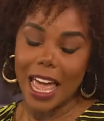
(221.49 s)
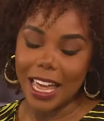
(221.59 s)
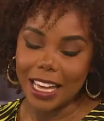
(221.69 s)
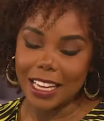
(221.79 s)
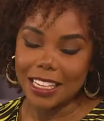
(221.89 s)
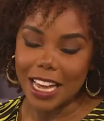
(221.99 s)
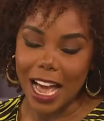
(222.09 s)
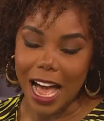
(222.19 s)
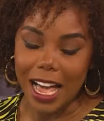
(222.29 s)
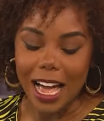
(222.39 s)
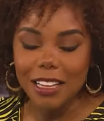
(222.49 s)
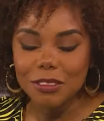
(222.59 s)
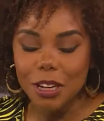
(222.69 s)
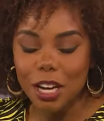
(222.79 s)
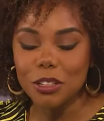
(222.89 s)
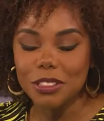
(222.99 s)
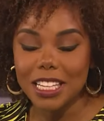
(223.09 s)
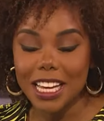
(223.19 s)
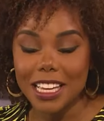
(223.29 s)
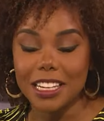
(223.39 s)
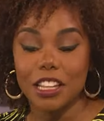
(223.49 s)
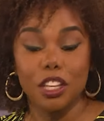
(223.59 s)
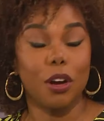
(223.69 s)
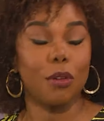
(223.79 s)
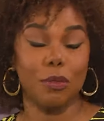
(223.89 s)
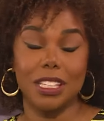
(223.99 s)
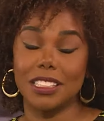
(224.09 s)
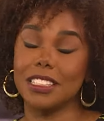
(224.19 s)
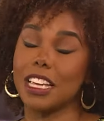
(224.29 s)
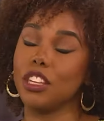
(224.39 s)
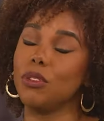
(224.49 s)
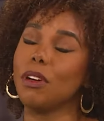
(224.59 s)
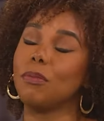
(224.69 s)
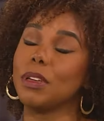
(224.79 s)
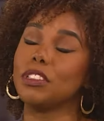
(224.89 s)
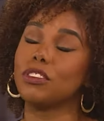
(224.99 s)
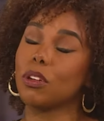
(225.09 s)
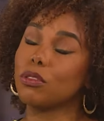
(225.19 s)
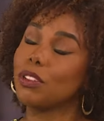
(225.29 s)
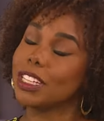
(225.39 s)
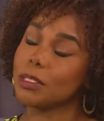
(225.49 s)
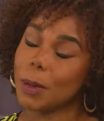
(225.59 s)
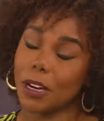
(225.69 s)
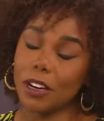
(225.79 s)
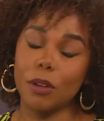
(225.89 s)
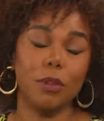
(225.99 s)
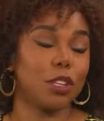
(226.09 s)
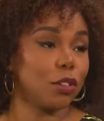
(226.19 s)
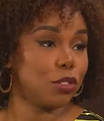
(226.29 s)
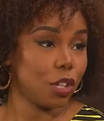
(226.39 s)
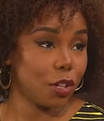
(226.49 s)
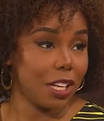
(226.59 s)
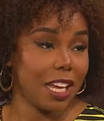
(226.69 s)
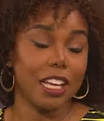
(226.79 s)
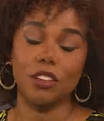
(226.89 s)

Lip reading: And I understand there are reasons, and you have been so transparent with your journey